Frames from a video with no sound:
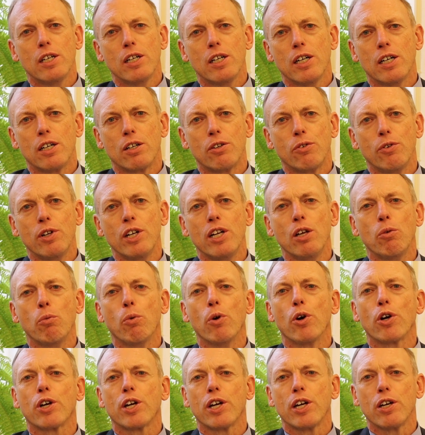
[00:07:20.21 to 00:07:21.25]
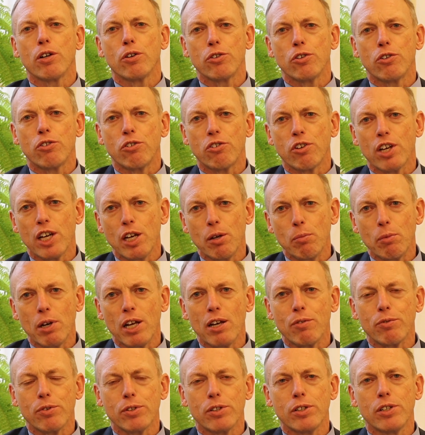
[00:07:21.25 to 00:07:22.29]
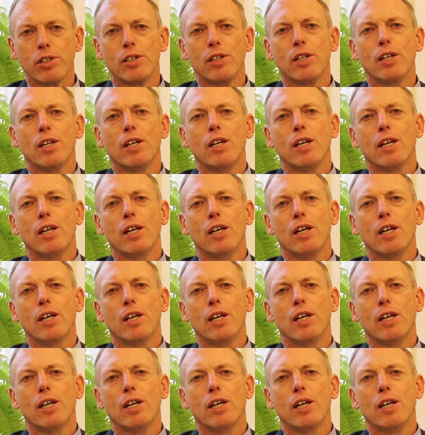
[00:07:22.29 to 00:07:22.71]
are really working on the same level